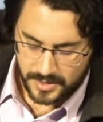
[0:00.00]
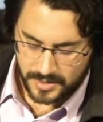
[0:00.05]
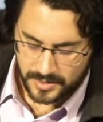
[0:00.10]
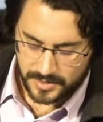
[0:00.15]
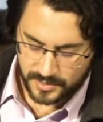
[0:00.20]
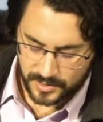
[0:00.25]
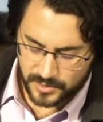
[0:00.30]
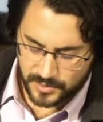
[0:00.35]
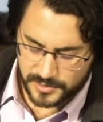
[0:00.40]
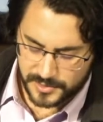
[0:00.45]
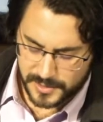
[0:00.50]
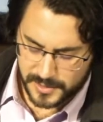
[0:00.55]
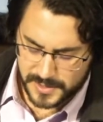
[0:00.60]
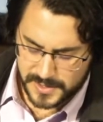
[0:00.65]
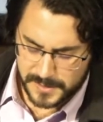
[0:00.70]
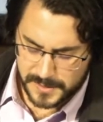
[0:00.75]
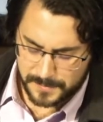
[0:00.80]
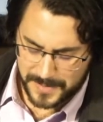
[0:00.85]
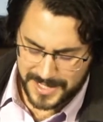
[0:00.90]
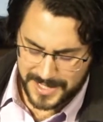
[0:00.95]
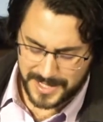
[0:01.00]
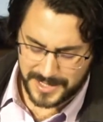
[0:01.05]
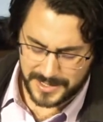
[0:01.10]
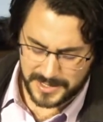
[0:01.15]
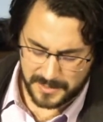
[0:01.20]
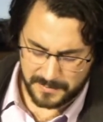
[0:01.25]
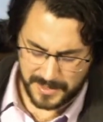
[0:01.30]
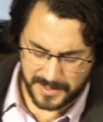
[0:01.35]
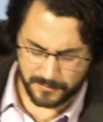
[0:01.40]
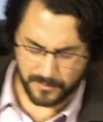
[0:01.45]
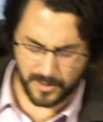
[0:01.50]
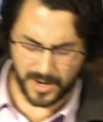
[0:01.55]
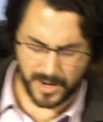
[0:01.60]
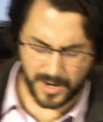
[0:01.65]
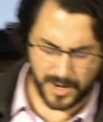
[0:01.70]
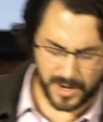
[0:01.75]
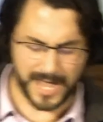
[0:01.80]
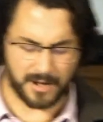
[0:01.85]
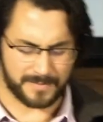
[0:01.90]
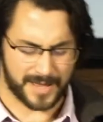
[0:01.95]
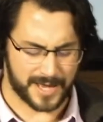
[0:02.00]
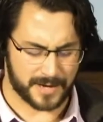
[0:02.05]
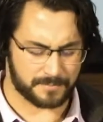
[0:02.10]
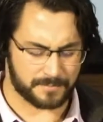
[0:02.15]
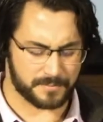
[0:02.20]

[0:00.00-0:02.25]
The Lord's just speaking to me right now about a